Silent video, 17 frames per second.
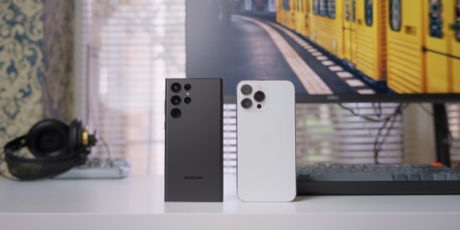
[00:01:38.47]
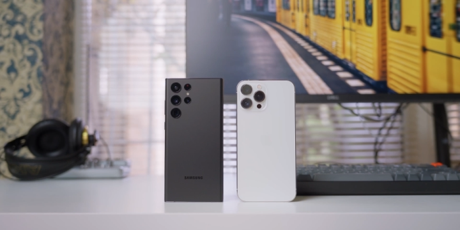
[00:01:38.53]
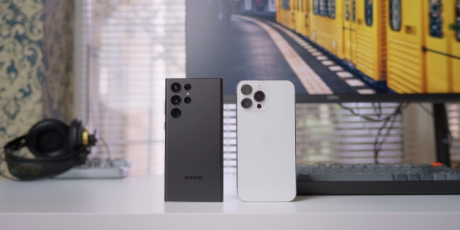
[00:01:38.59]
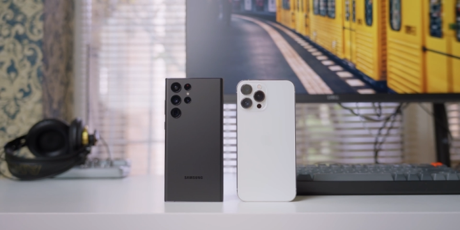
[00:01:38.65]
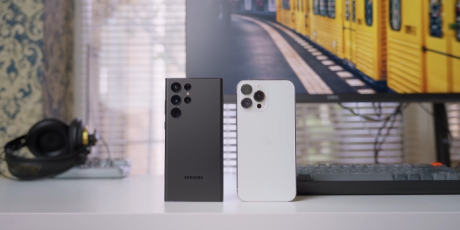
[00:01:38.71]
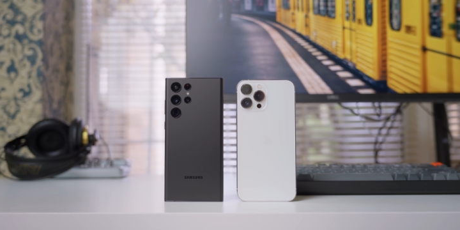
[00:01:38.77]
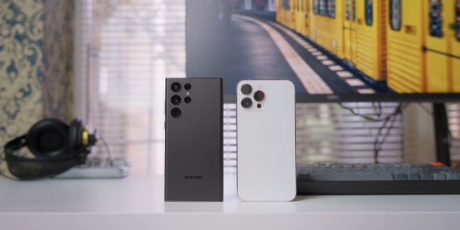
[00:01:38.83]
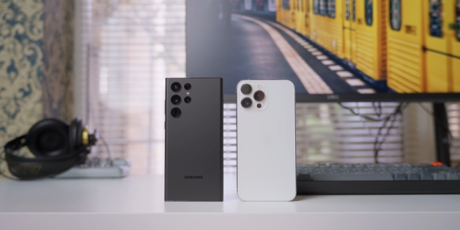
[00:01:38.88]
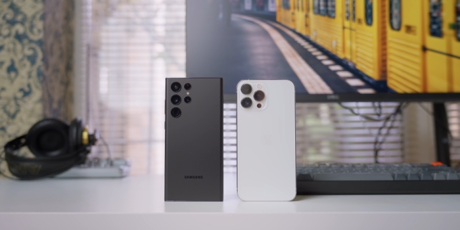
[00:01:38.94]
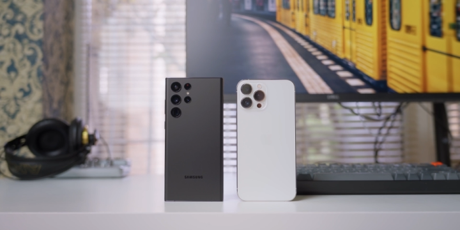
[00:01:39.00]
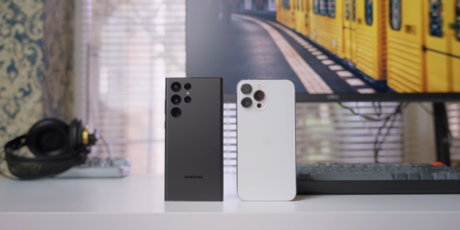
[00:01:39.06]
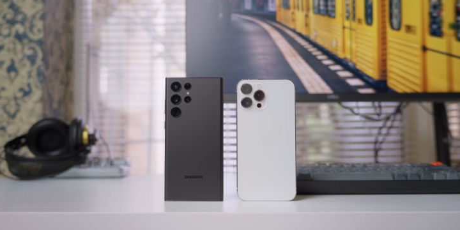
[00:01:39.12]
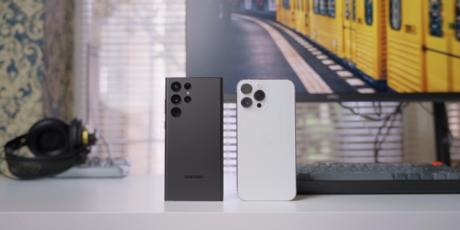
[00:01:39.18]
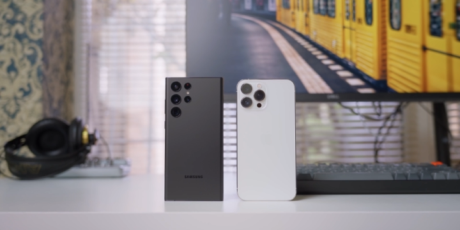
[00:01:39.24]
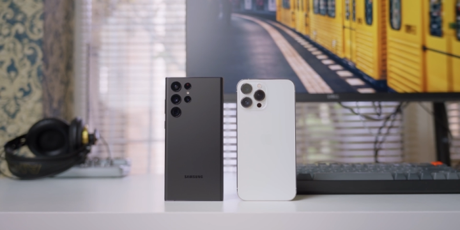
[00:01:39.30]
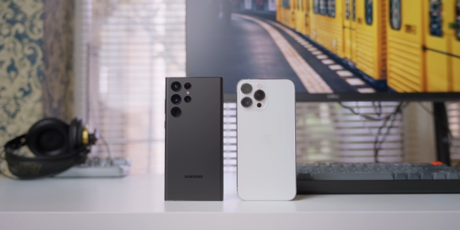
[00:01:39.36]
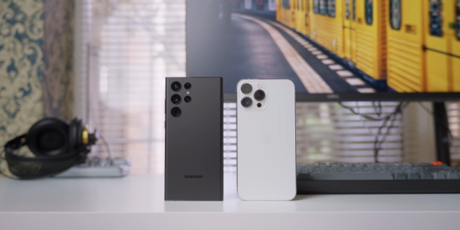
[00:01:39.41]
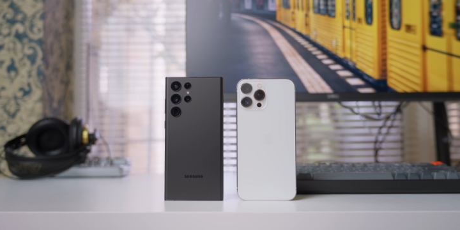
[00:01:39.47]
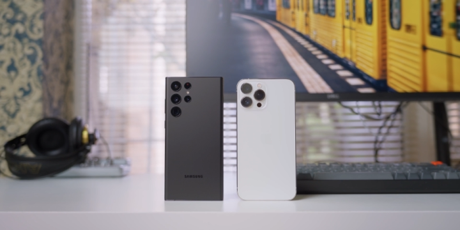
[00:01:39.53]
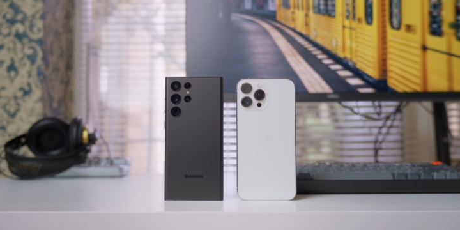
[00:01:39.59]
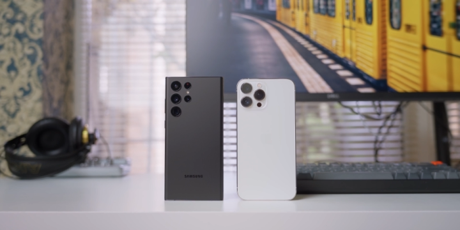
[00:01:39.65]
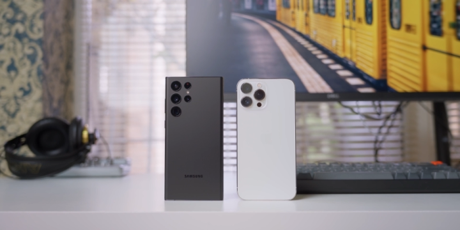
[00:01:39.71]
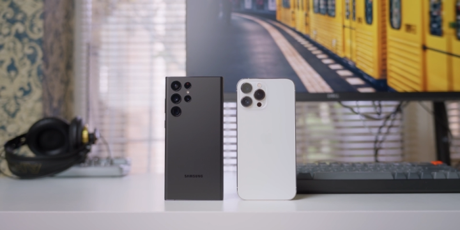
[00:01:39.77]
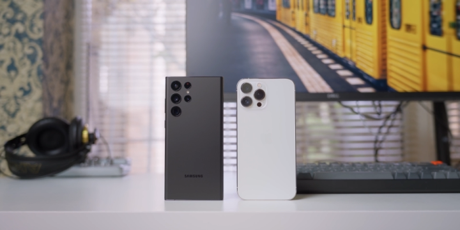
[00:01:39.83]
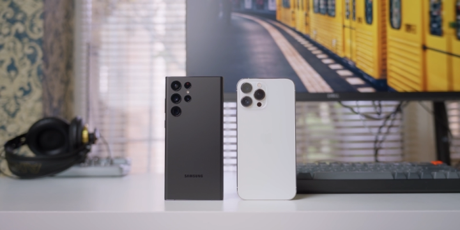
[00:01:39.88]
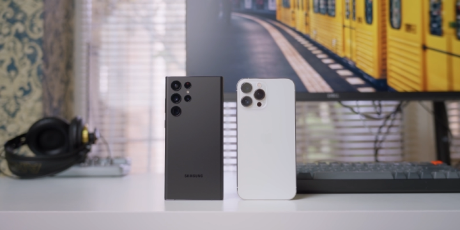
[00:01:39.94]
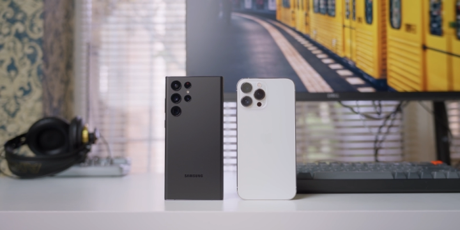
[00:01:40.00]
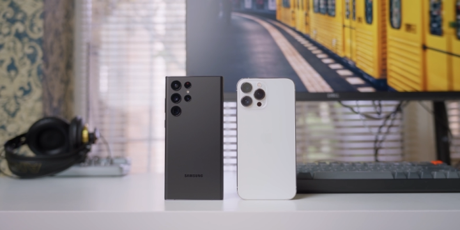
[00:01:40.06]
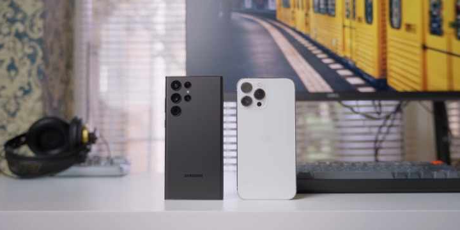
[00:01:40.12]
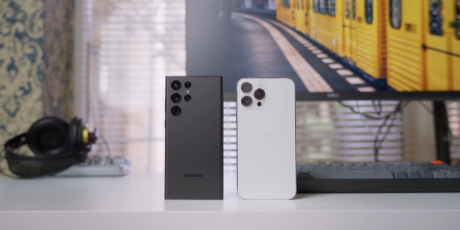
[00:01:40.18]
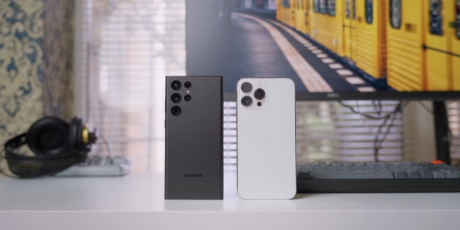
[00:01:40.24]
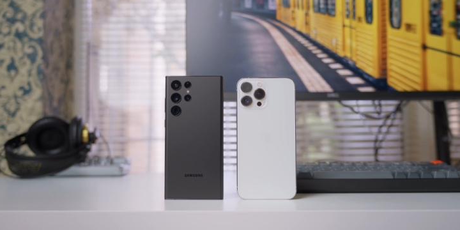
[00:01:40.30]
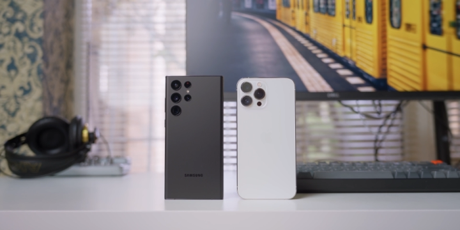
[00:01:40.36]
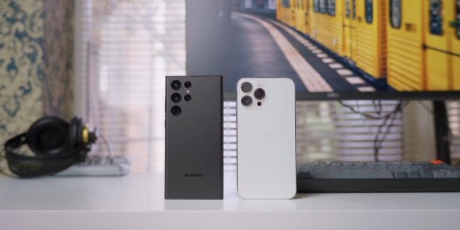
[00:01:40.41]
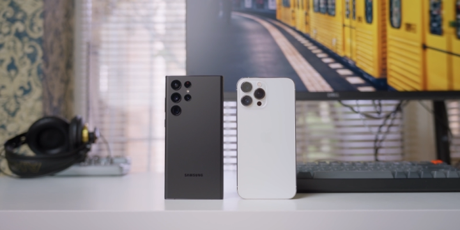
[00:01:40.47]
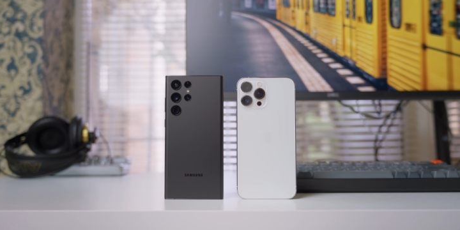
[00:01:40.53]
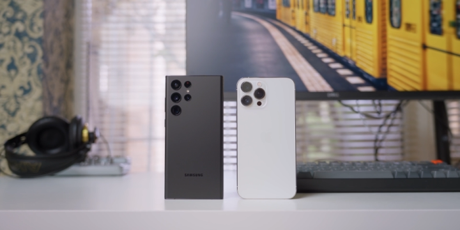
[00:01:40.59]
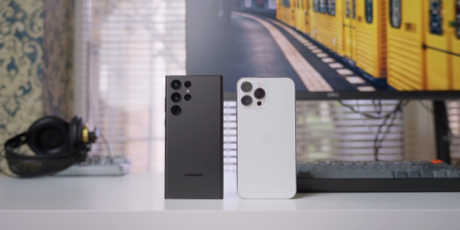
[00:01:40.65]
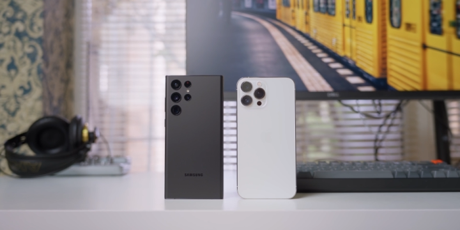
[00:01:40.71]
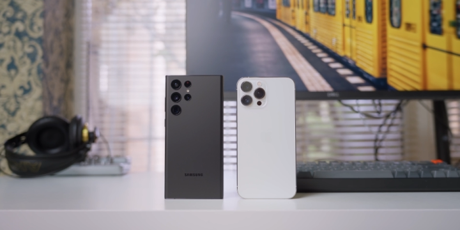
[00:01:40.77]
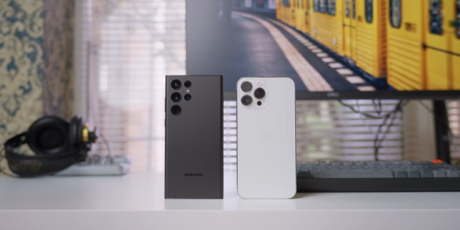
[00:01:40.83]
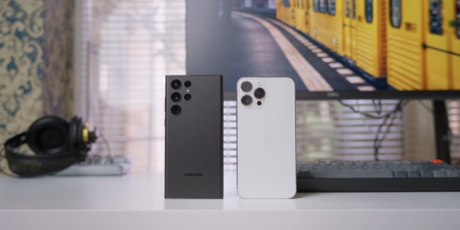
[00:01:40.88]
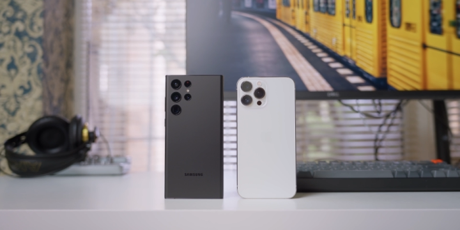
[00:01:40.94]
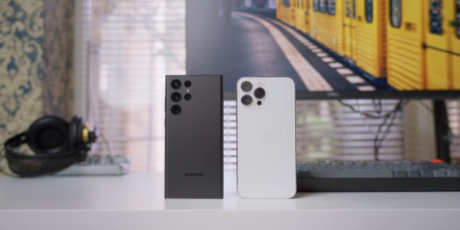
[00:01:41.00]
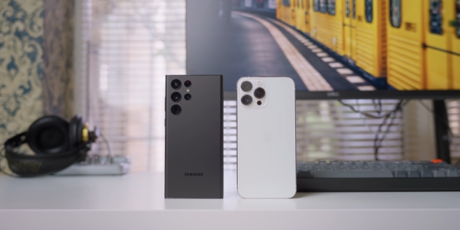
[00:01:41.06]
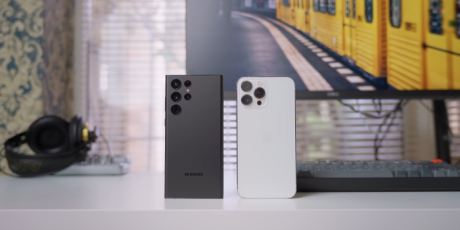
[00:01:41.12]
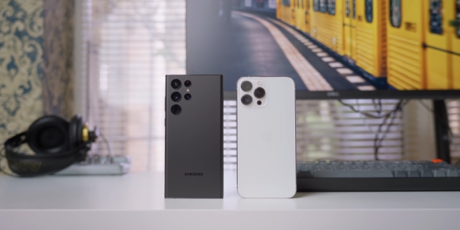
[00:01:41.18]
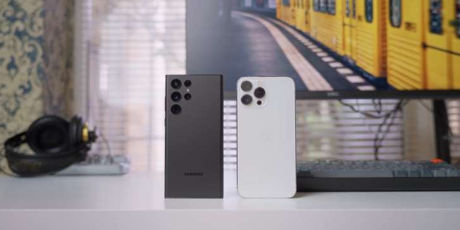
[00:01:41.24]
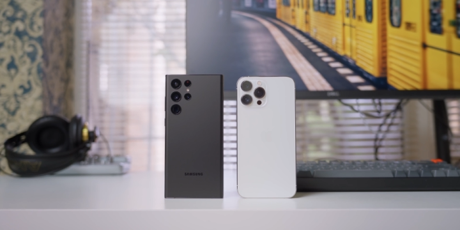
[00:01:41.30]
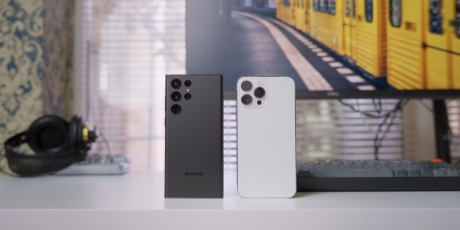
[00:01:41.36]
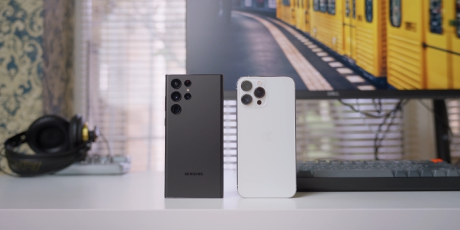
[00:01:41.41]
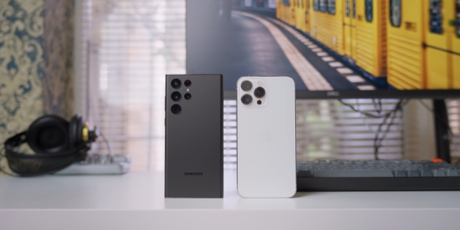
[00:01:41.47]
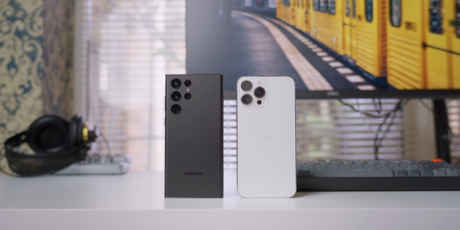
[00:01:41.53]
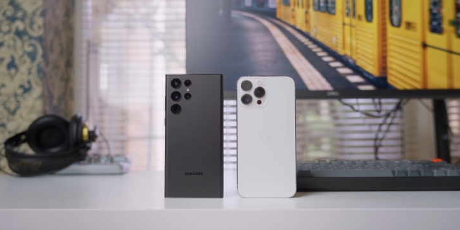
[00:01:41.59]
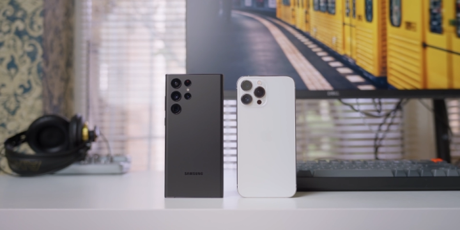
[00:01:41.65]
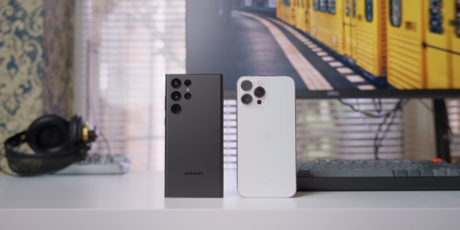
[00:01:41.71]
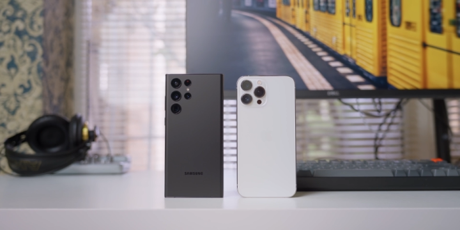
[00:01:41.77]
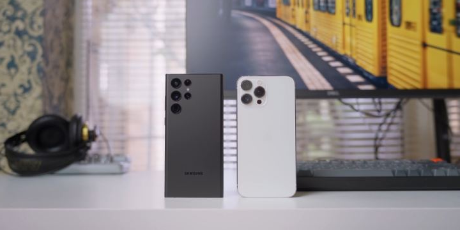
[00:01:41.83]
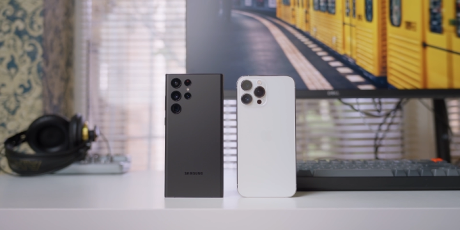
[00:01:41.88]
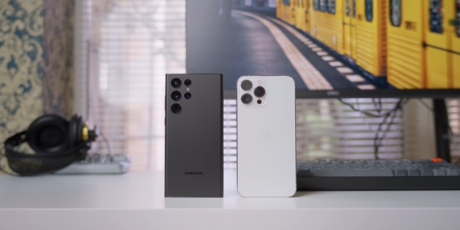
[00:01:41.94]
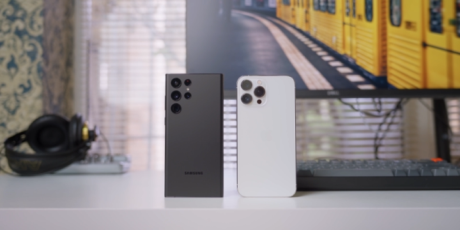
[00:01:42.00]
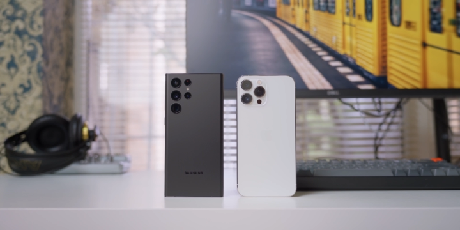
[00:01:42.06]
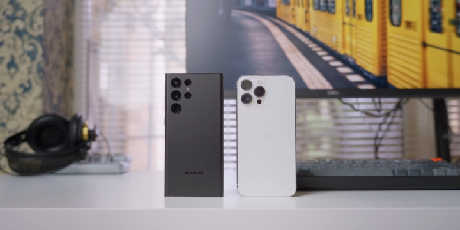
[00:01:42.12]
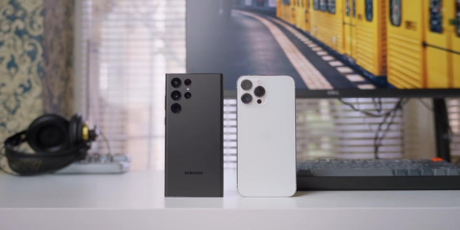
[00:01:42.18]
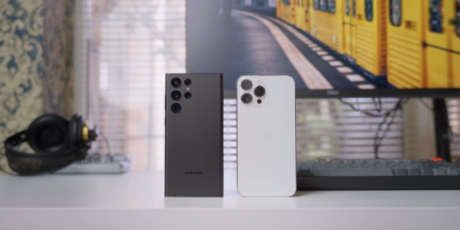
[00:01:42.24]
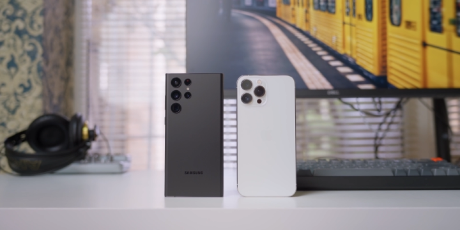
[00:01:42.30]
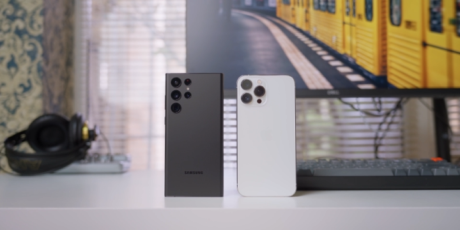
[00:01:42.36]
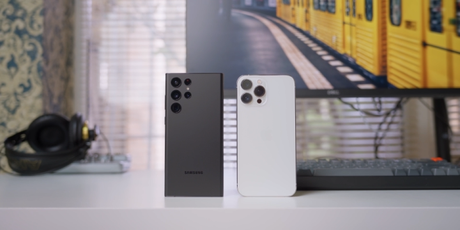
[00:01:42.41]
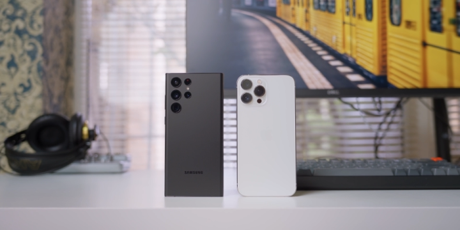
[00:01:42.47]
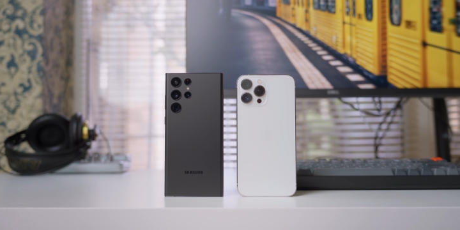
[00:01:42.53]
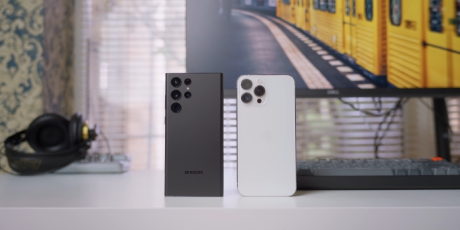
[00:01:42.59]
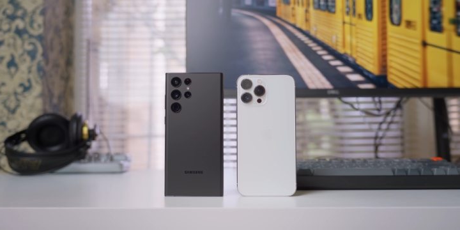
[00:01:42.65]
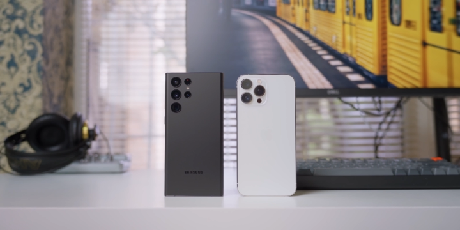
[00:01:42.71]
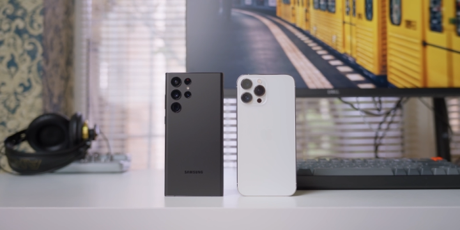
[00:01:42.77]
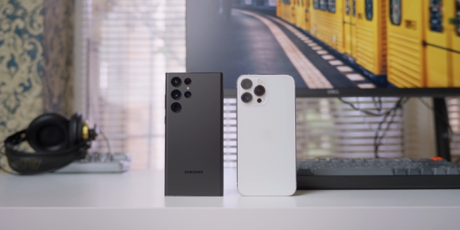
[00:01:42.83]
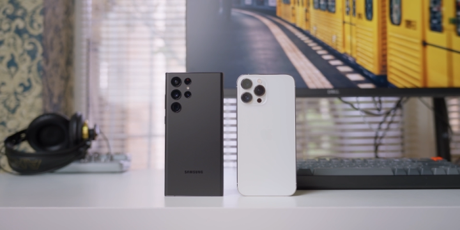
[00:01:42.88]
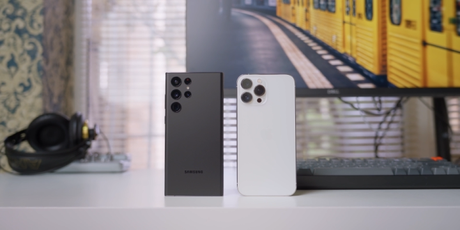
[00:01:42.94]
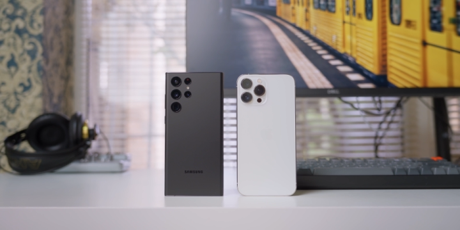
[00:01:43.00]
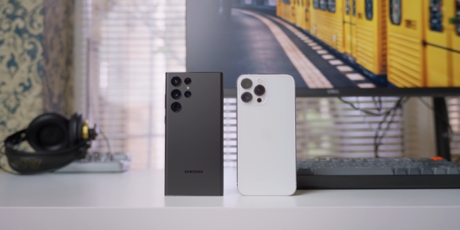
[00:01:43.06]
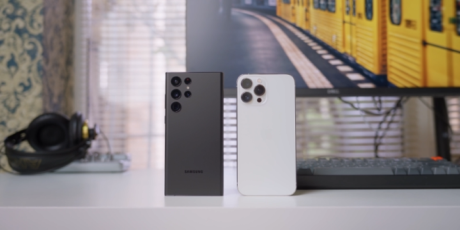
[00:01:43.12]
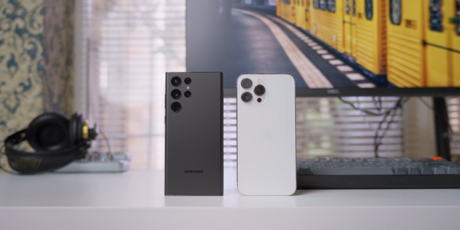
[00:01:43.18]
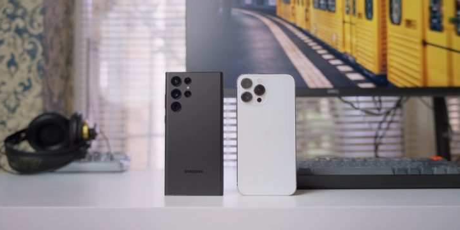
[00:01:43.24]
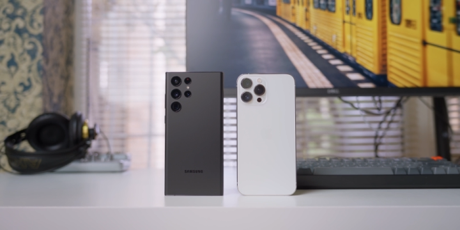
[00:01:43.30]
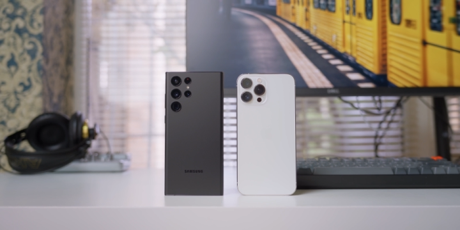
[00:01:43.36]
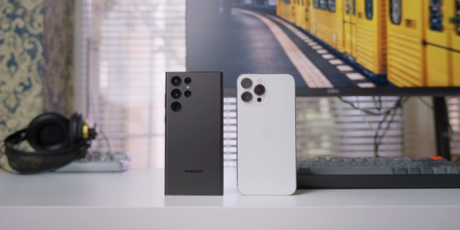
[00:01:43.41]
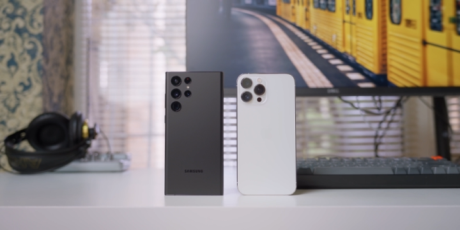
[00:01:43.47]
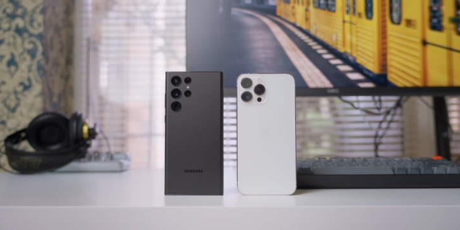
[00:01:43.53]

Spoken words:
(no speaker visible)